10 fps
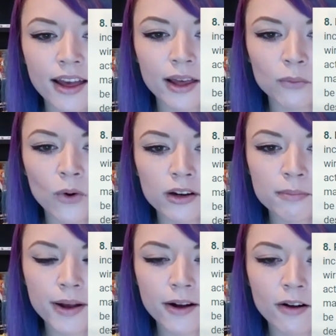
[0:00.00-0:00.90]
and
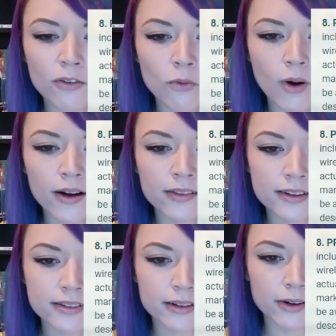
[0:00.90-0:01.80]
1 pair of
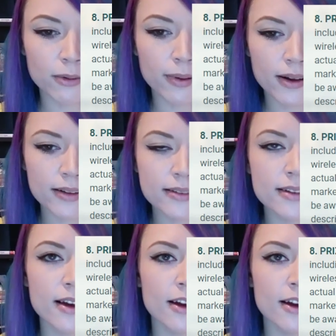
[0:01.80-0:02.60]
wireless earbuds.